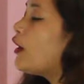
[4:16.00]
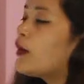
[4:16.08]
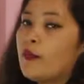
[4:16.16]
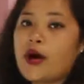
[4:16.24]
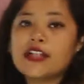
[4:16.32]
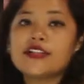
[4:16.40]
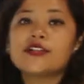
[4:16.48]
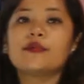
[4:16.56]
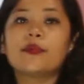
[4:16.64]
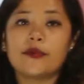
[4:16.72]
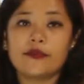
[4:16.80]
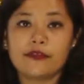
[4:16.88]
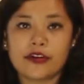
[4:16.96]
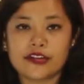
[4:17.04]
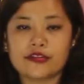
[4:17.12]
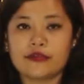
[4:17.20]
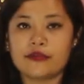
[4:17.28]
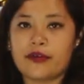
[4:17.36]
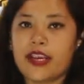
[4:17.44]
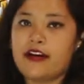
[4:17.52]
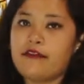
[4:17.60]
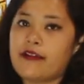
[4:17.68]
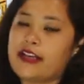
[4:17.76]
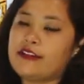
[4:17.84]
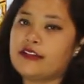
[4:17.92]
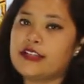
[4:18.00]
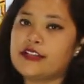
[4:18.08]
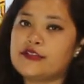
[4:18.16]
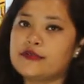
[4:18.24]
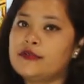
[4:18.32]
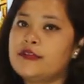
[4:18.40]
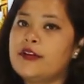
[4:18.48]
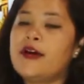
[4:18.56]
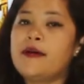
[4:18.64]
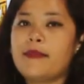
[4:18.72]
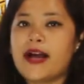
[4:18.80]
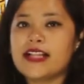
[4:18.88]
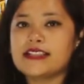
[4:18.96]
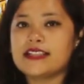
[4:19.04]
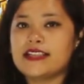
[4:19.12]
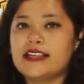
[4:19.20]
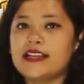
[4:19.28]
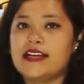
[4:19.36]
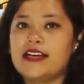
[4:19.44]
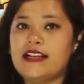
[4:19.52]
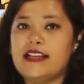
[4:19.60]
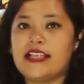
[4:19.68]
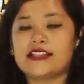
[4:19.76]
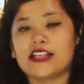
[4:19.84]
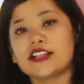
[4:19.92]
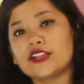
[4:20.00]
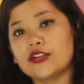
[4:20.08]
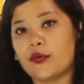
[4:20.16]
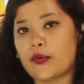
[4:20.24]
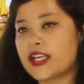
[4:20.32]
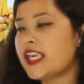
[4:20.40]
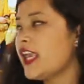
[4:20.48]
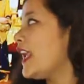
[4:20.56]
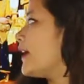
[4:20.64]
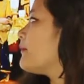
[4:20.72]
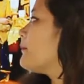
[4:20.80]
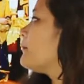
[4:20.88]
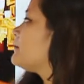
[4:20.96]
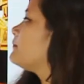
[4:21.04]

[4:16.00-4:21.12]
What you prefer to wear while going to party? Let us know, okay?